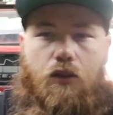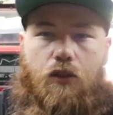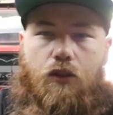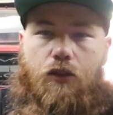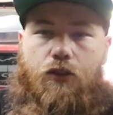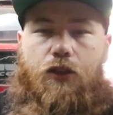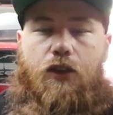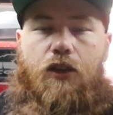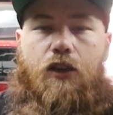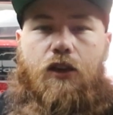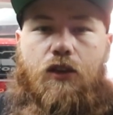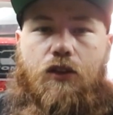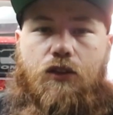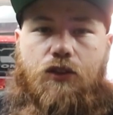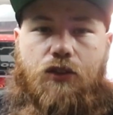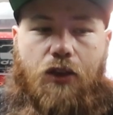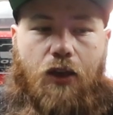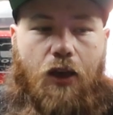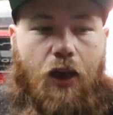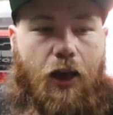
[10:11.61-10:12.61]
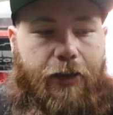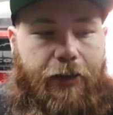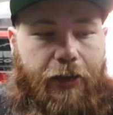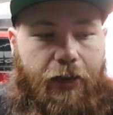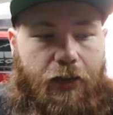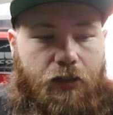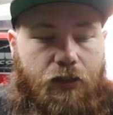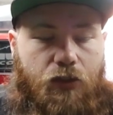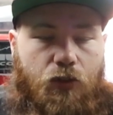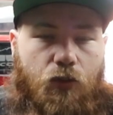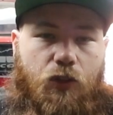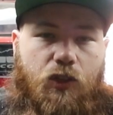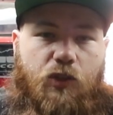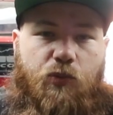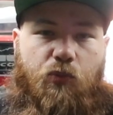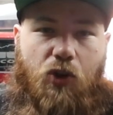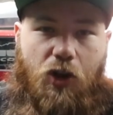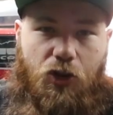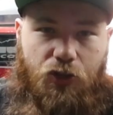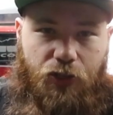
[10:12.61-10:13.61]
The thing is, I can't do these
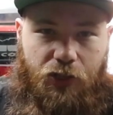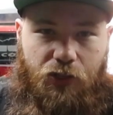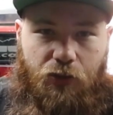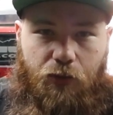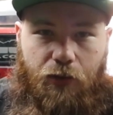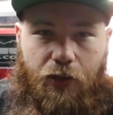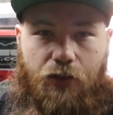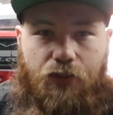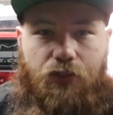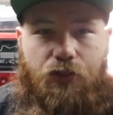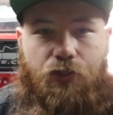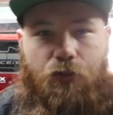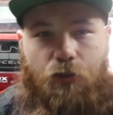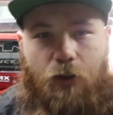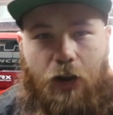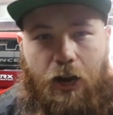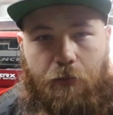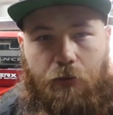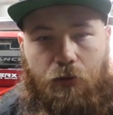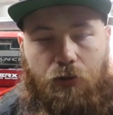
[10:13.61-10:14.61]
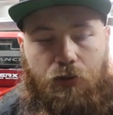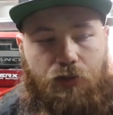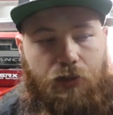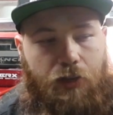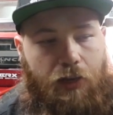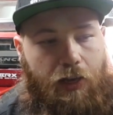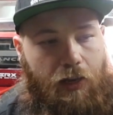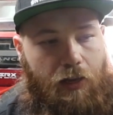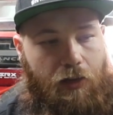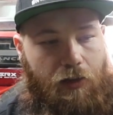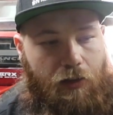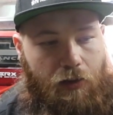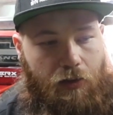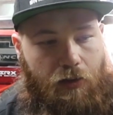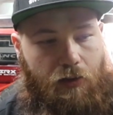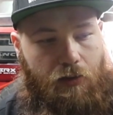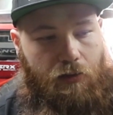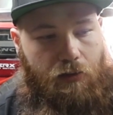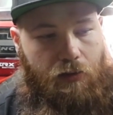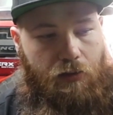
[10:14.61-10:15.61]
projects without subscribers and
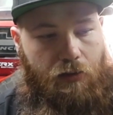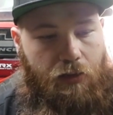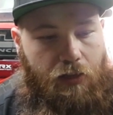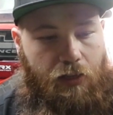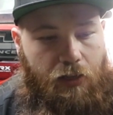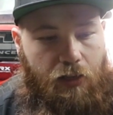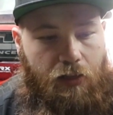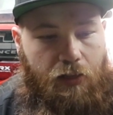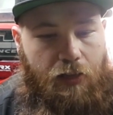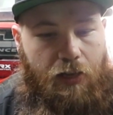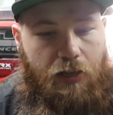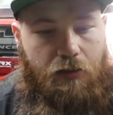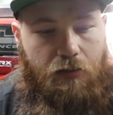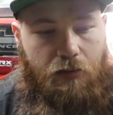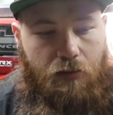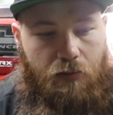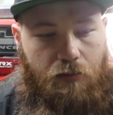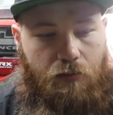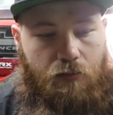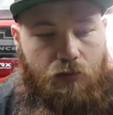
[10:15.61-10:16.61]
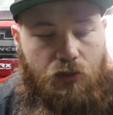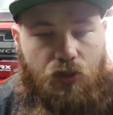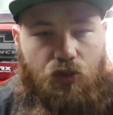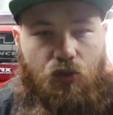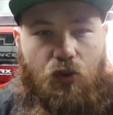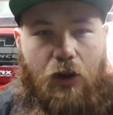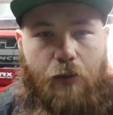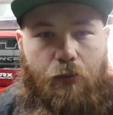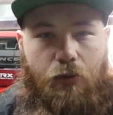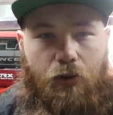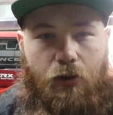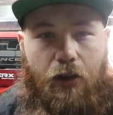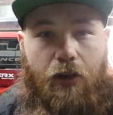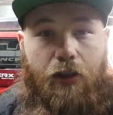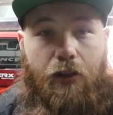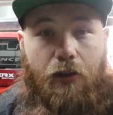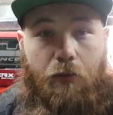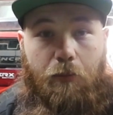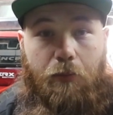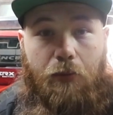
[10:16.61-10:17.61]
getting that subscriber
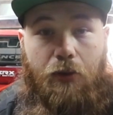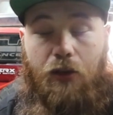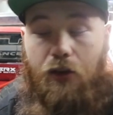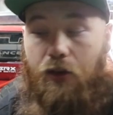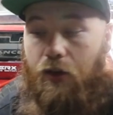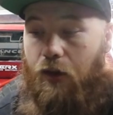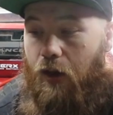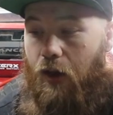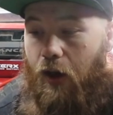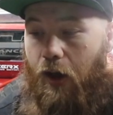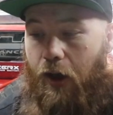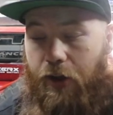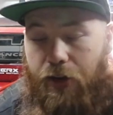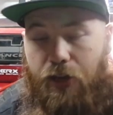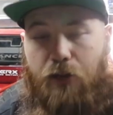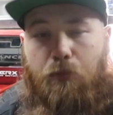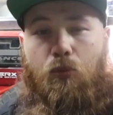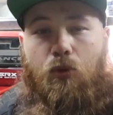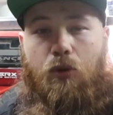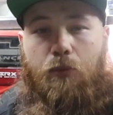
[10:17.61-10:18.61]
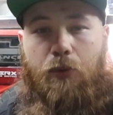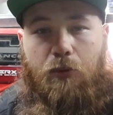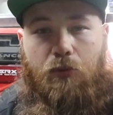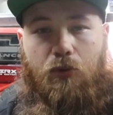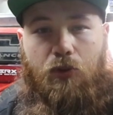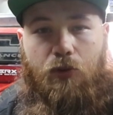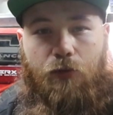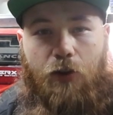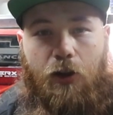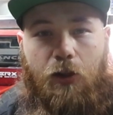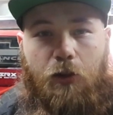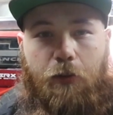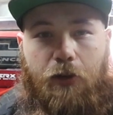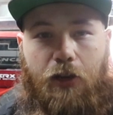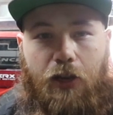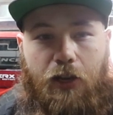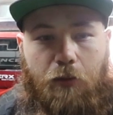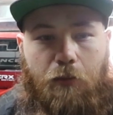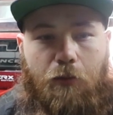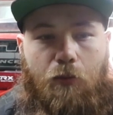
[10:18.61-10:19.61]
count up. I need more people to follow me.
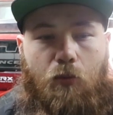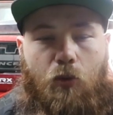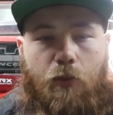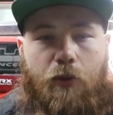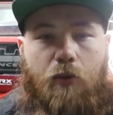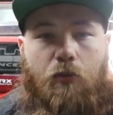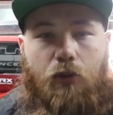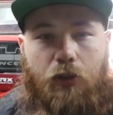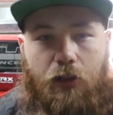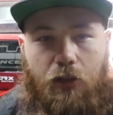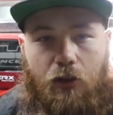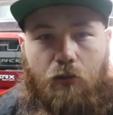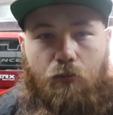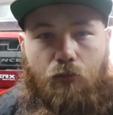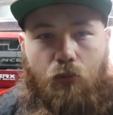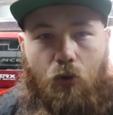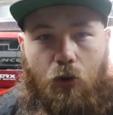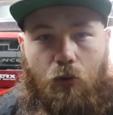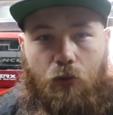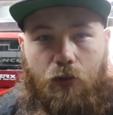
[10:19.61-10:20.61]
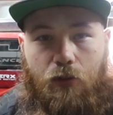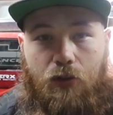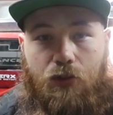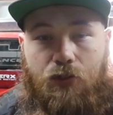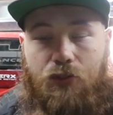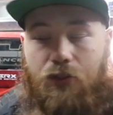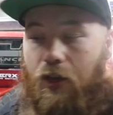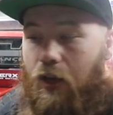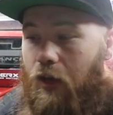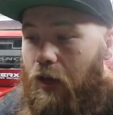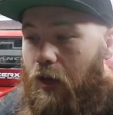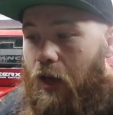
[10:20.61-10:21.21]
I need more people to get on board with this.